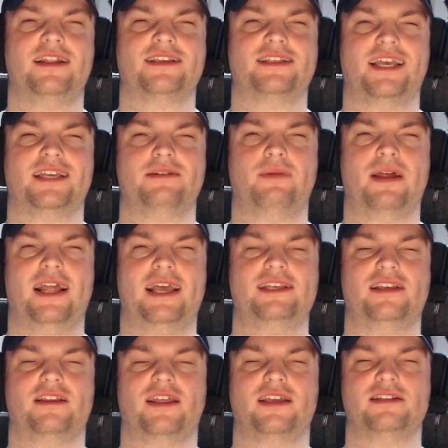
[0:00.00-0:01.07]
accessibility,
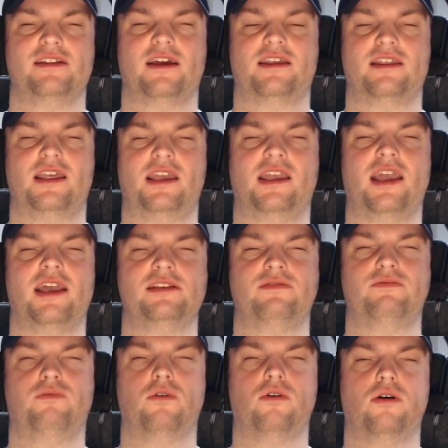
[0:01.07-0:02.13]
so things like the Gears of
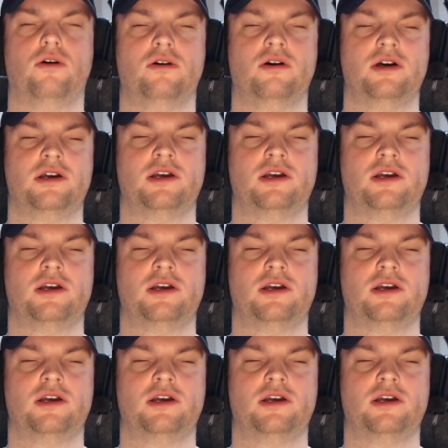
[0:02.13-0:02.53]
War,